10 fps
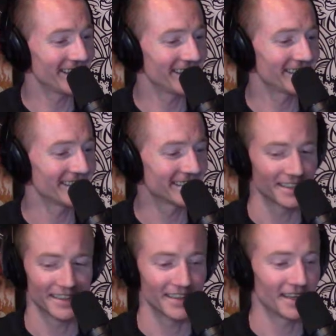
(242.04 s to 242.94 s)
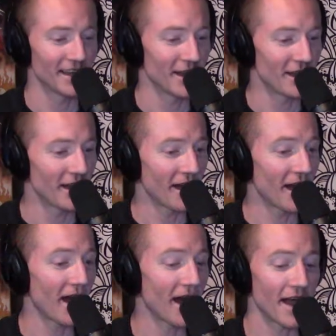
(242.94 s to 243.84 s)
you is, sell out to the
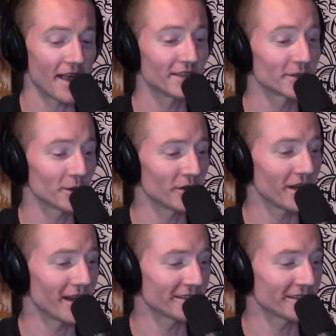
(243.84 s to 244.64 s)
man? I sold out to